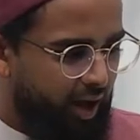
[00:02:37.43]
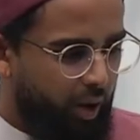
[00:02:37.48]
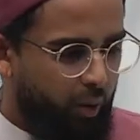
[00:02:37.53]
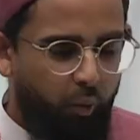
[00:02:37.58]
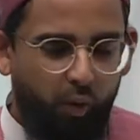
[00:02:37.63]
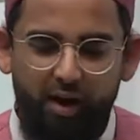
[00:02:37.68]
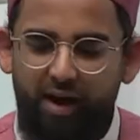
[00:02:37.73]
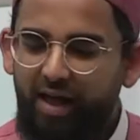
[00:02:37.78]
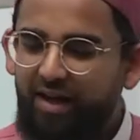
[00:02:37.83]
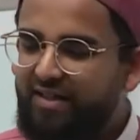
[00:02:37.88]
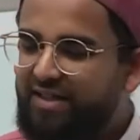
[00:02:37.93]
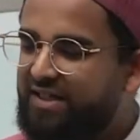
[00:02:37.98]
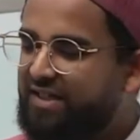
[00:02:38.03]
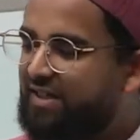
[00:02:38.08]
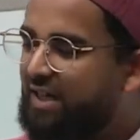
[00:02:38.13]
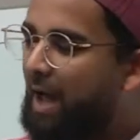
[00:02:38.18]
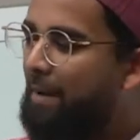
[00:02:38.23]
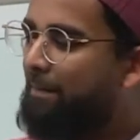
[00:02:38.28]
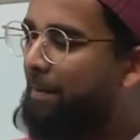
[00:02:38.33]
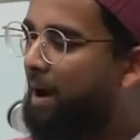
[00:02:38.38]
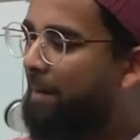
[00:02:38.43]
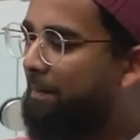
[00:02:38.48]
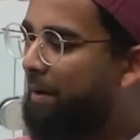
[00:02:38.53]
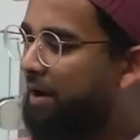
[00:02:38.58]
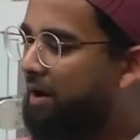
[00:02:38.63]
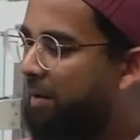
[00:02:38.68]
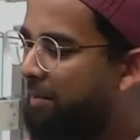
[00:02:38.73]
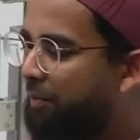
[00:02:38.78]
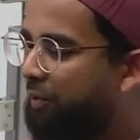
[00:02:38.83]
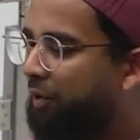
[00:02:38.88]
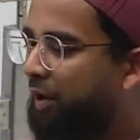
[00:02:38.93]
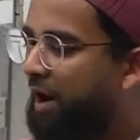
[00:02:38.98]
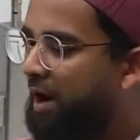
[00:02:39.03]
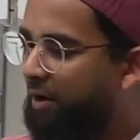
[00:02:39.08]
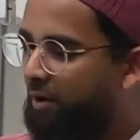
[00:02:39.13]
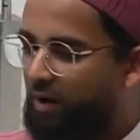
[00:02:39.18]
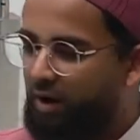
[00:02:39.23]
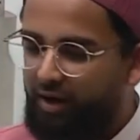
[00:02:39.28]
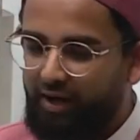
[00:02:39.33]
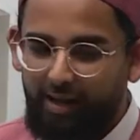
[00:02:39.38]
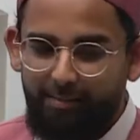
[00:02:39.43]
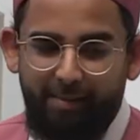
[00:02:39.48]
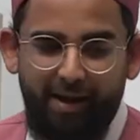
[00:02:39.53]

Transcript: When I step up on a prayer rug,